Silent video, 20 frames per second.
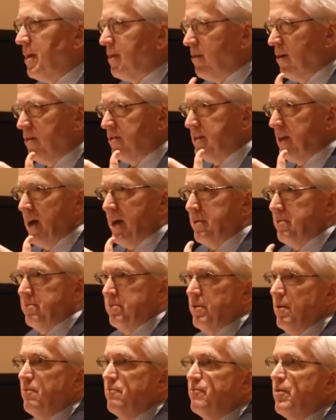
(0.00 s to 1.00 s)
There
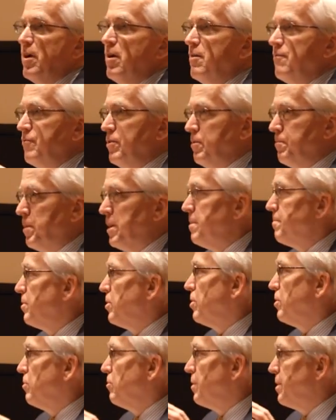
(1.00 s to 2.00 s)
are very few
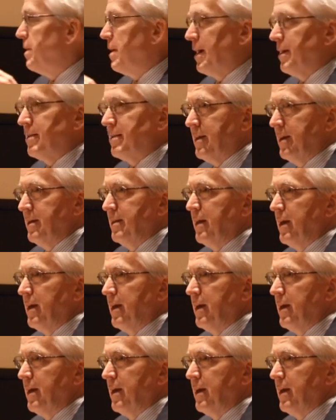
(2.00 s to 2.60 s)
people who would not say